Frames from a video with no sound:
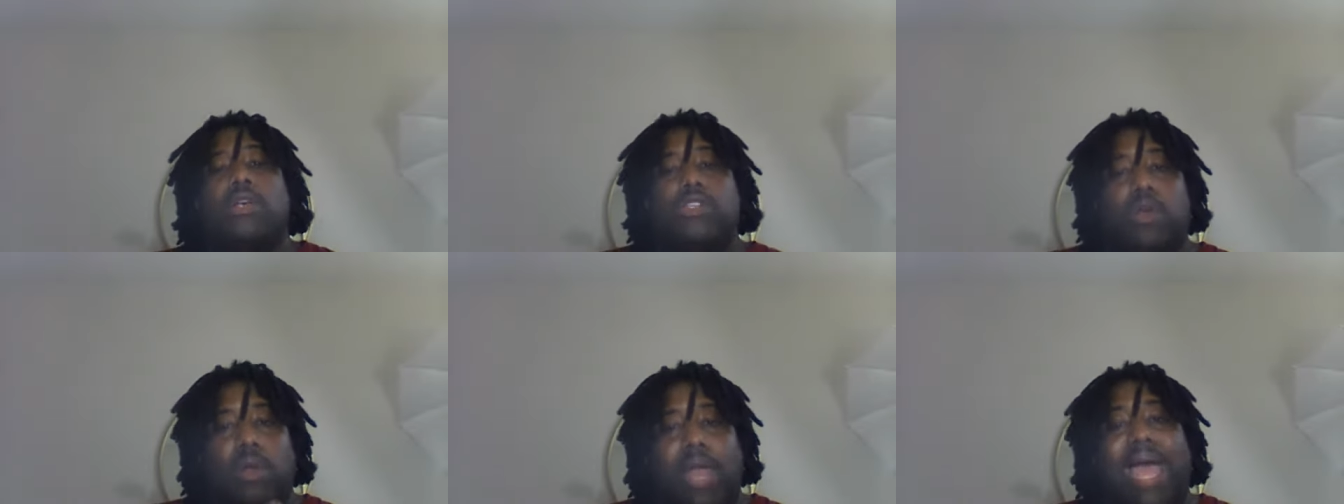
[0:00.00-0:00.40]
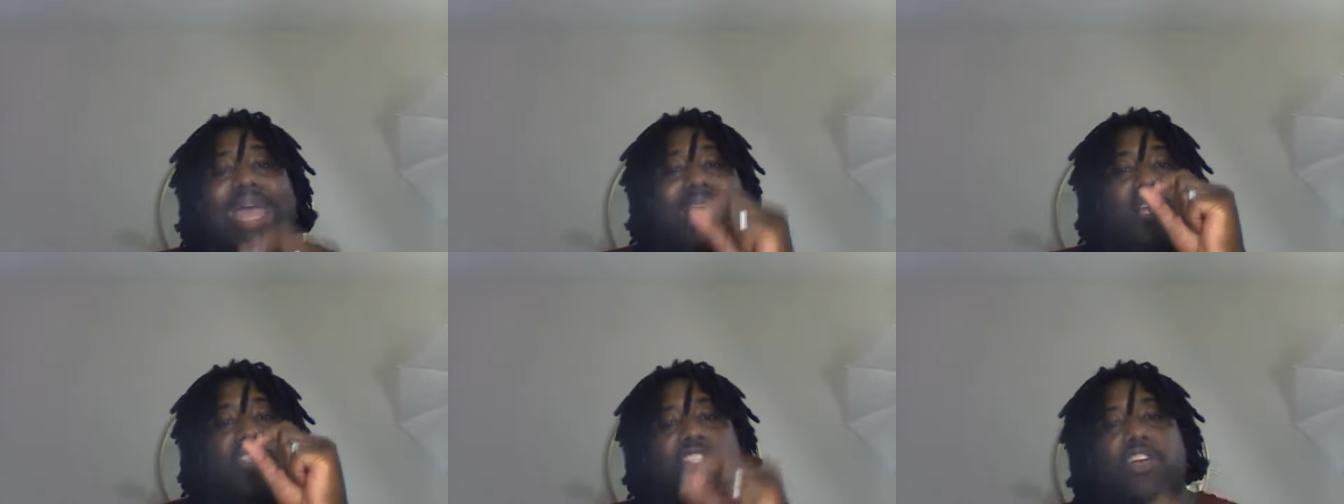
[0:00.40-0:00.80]
so
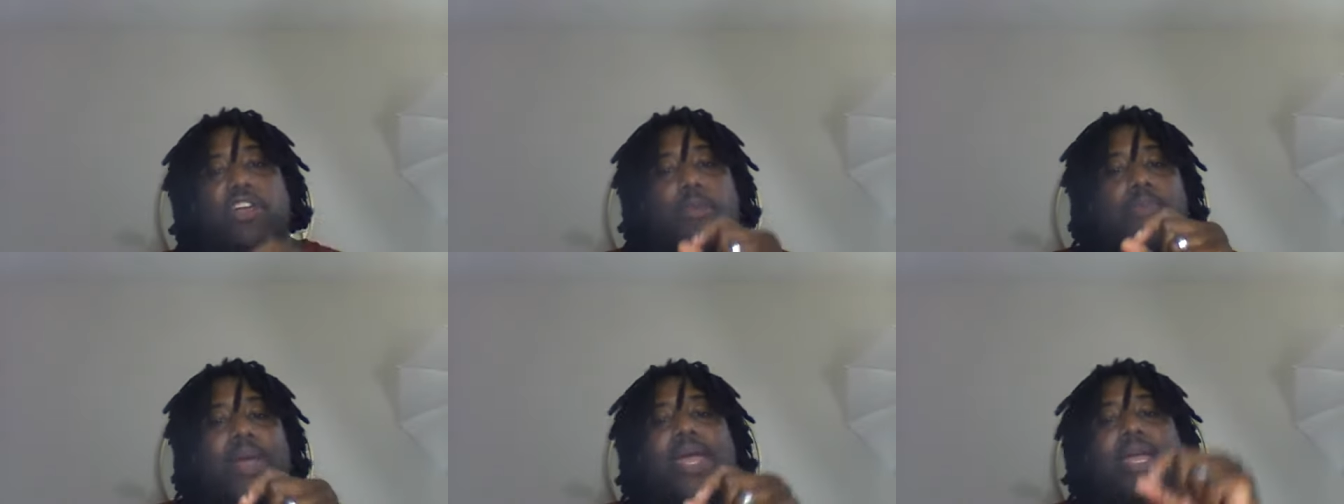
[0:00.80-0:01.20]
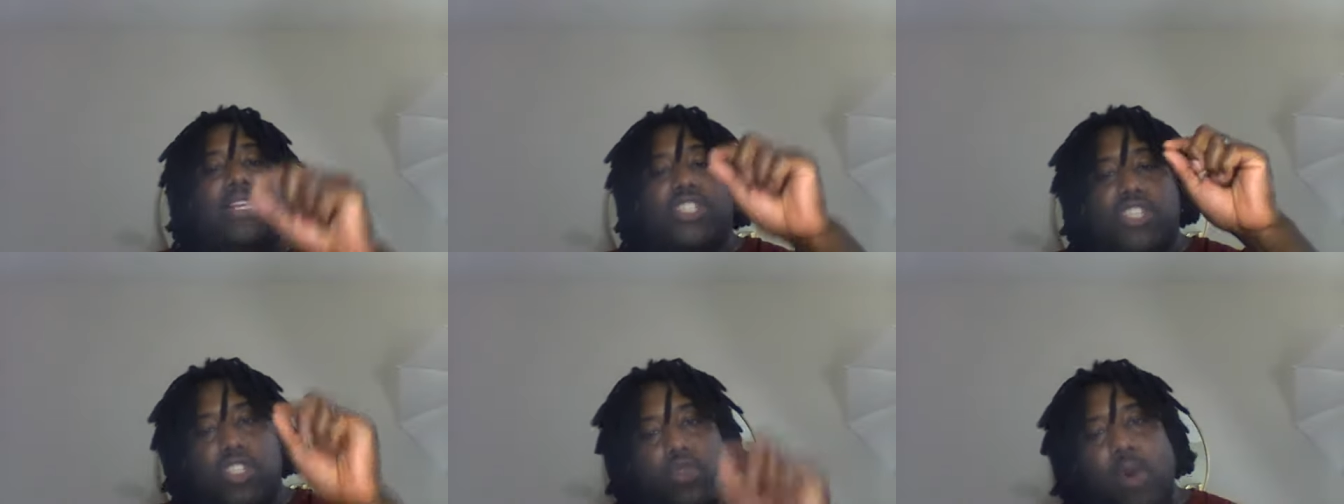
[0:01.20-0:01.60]
like share the
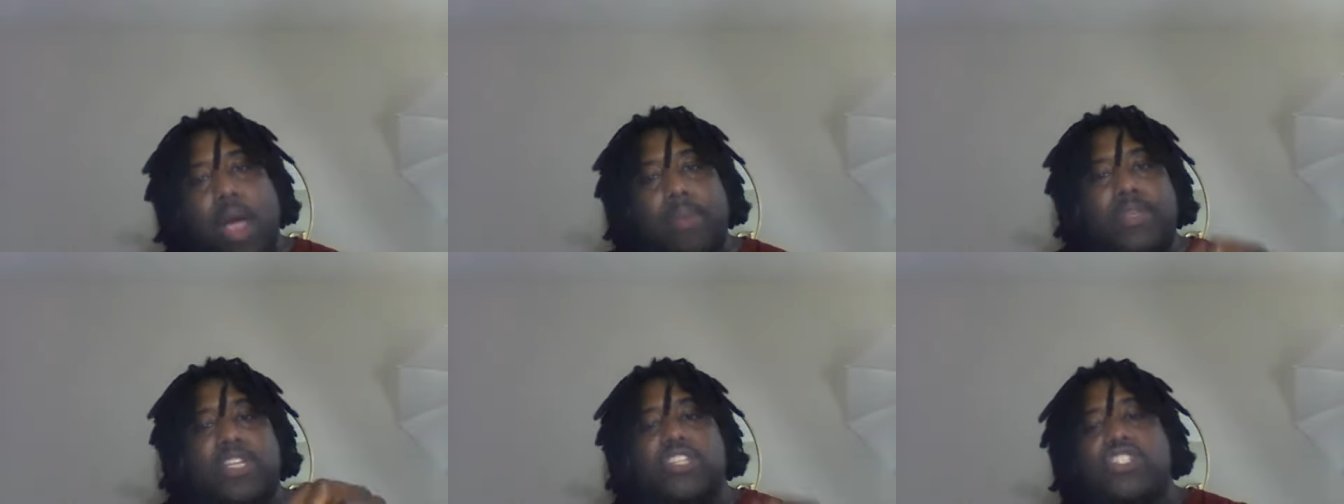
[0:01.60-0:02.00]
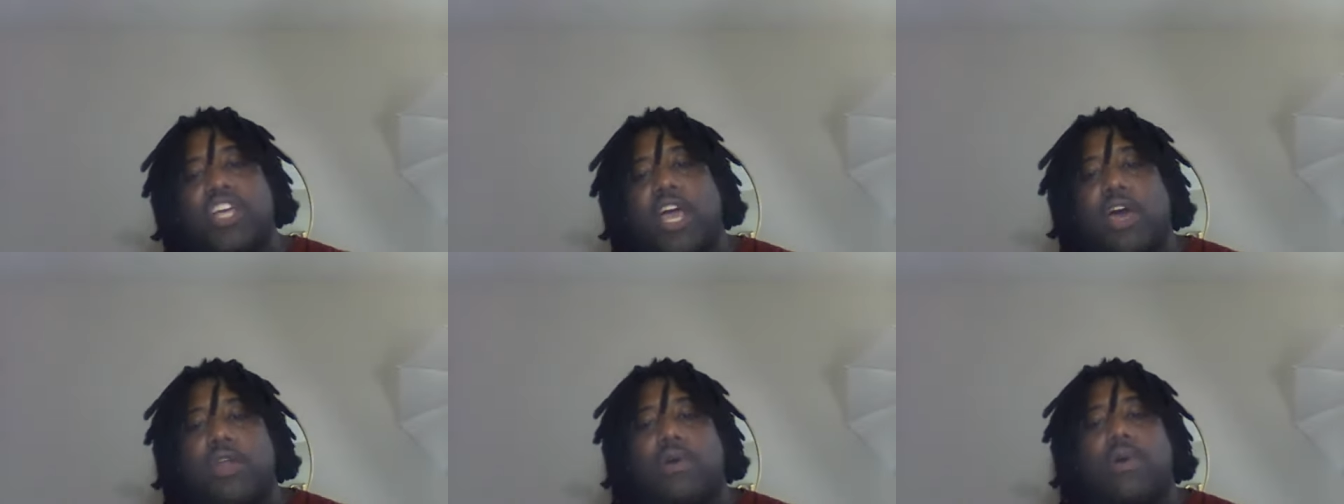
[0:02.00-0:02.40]
page subscribe to the
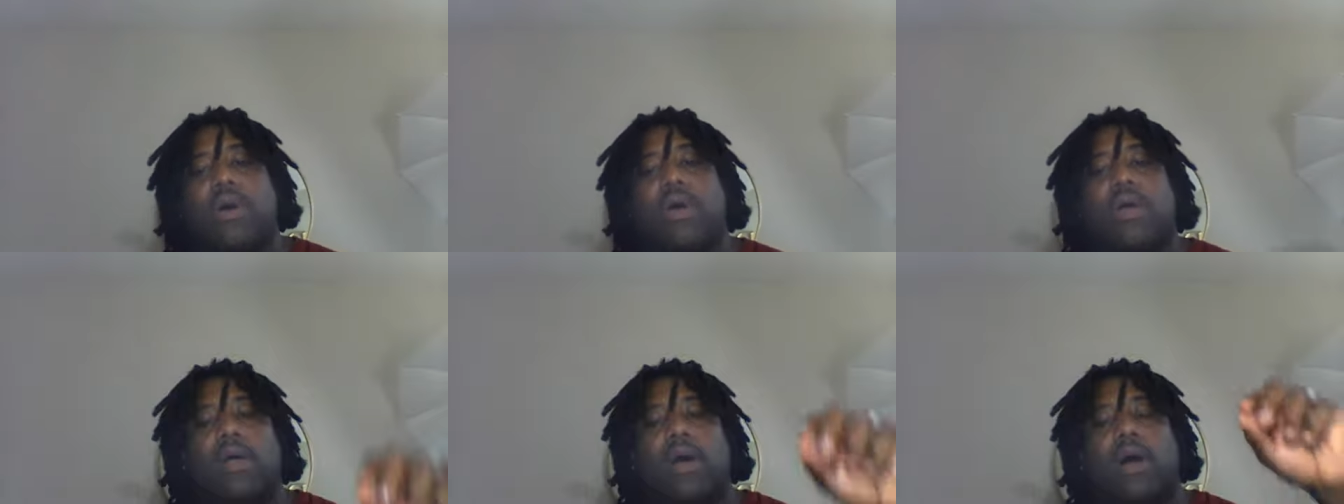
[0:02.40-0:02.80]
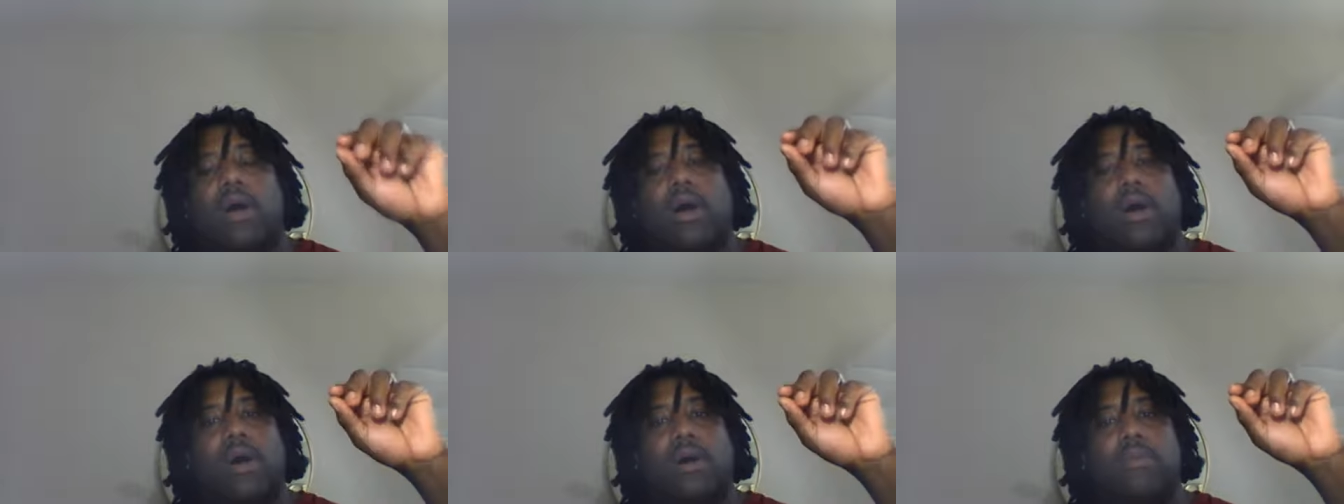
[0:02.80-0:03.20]
channel
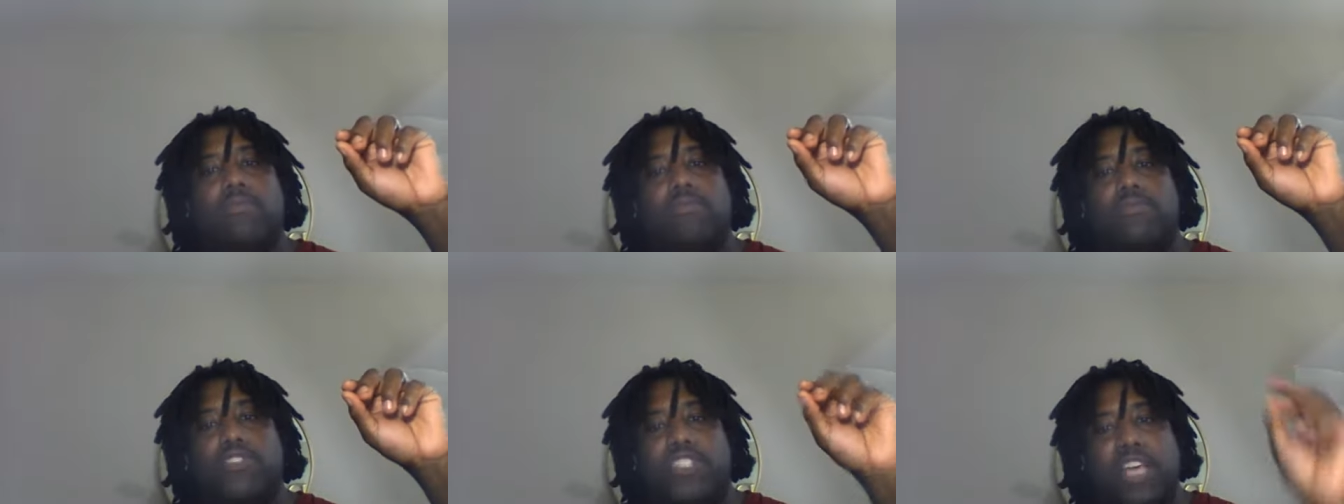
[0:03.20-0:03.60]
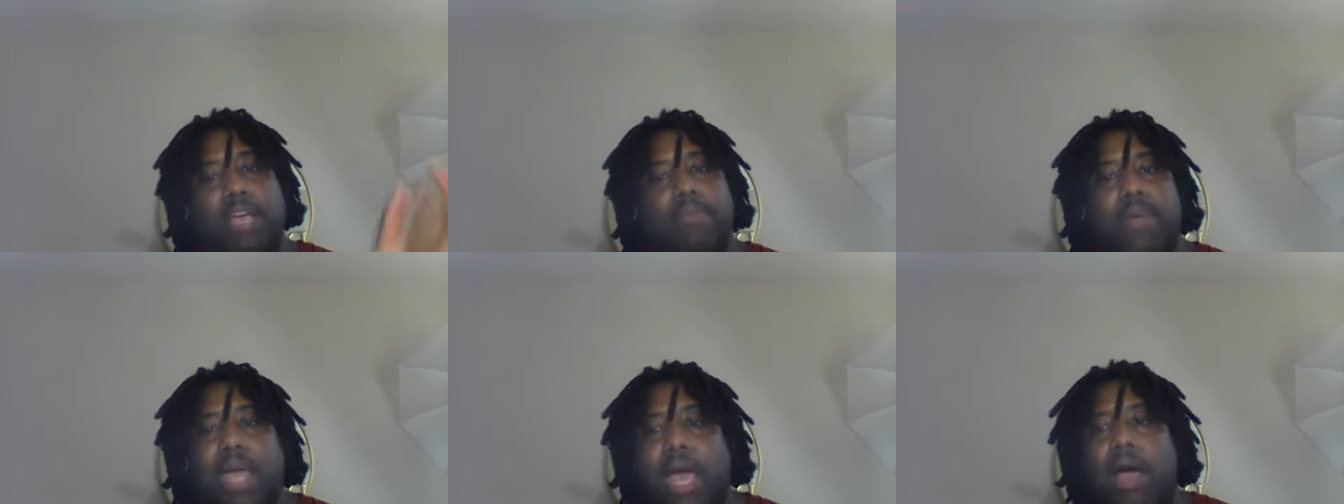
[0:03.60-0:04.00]
um, check
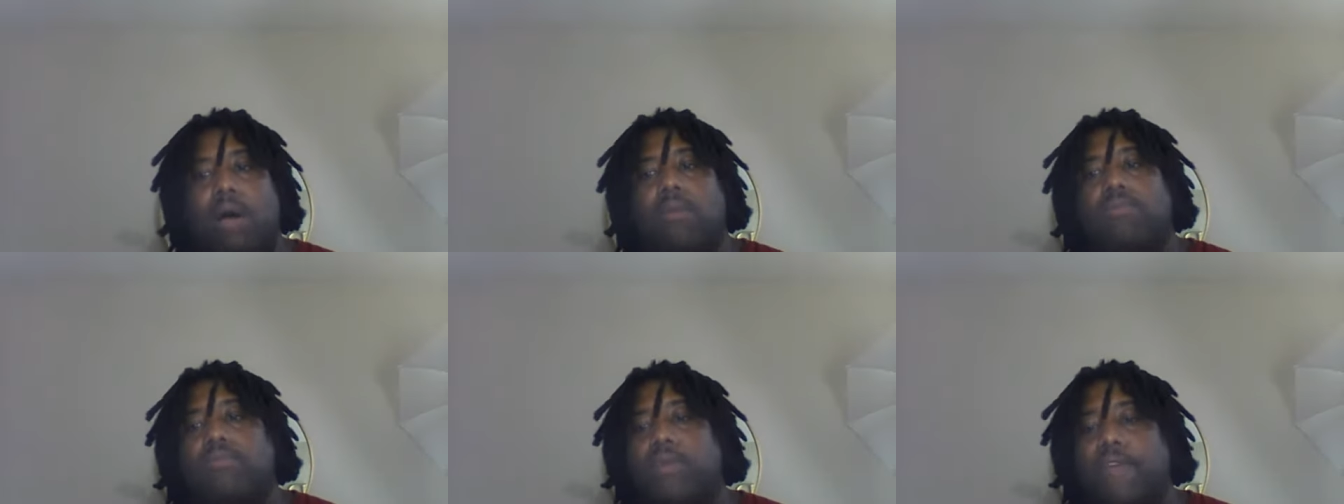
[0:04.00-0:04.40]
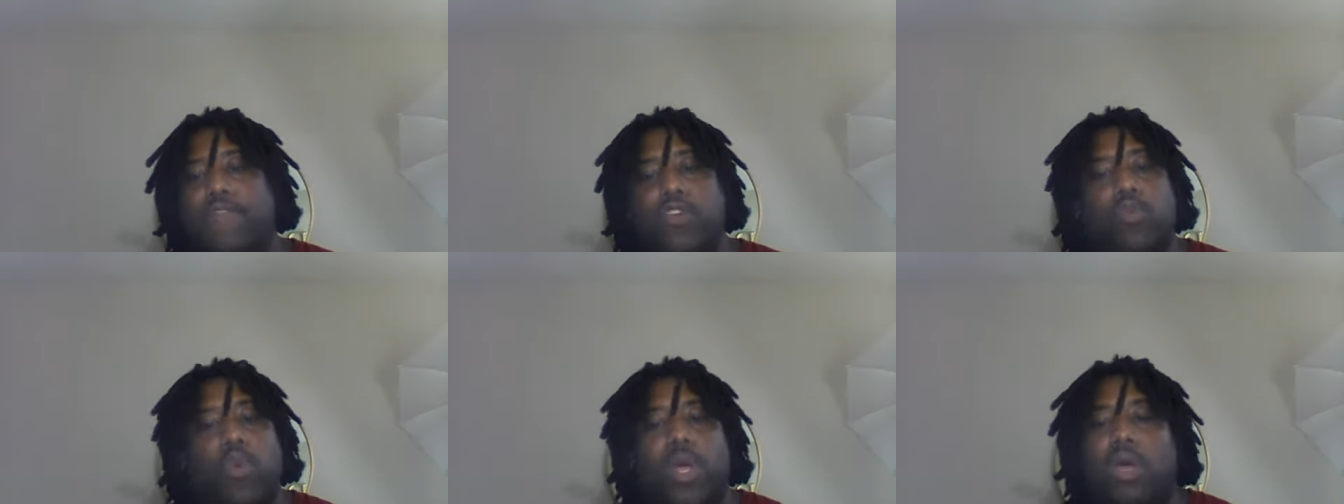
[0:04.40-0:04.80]
me out if
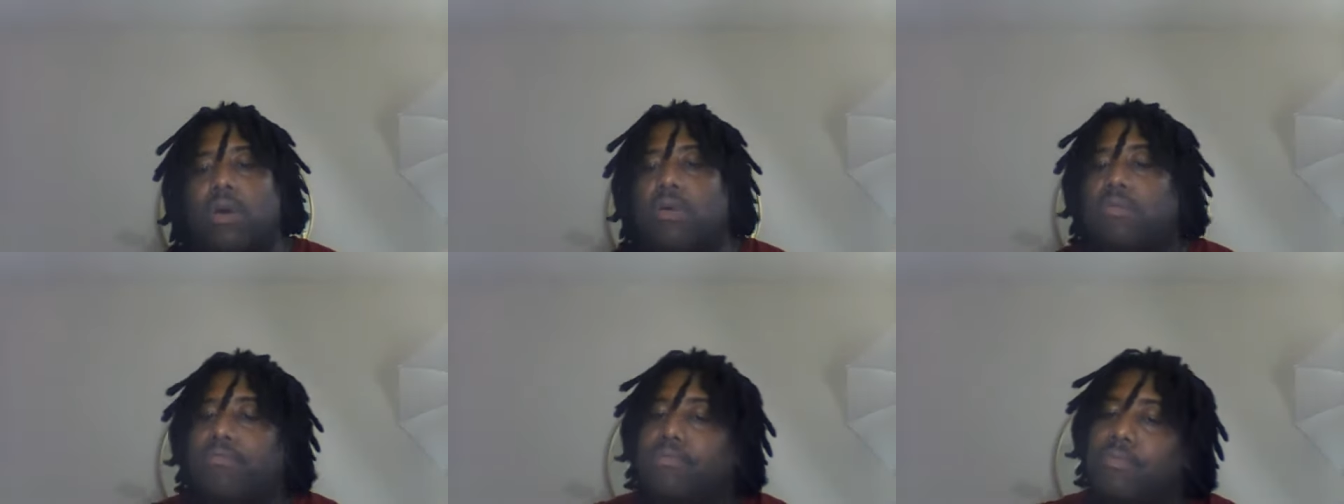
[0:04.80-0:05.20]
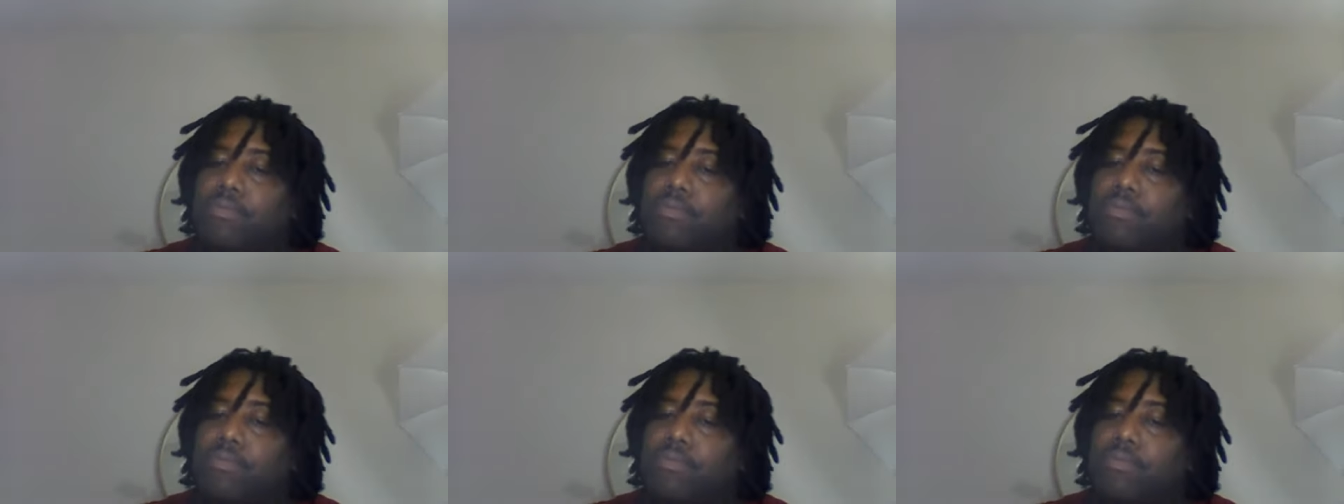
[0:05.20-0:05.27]
you will